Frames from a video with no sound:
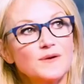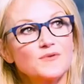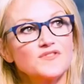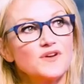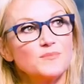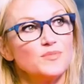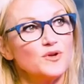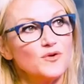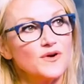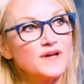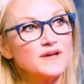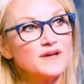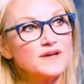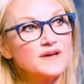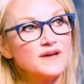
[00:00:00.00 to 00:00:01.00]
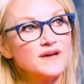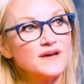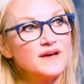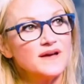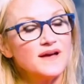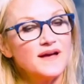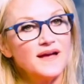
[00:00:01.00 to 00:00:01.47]
was unemployed.
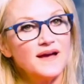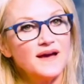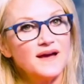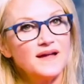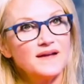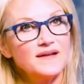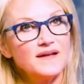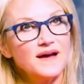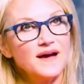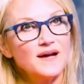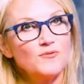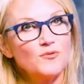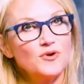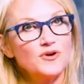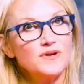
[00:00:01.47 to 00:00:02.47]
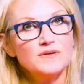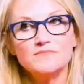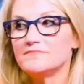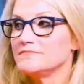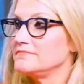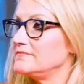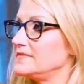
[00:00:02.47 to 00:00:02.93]
And I would
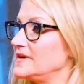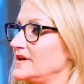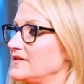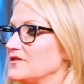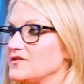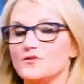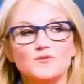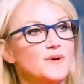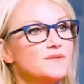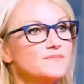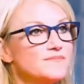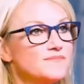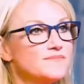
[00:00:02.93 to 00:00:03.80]
hit the snooze button.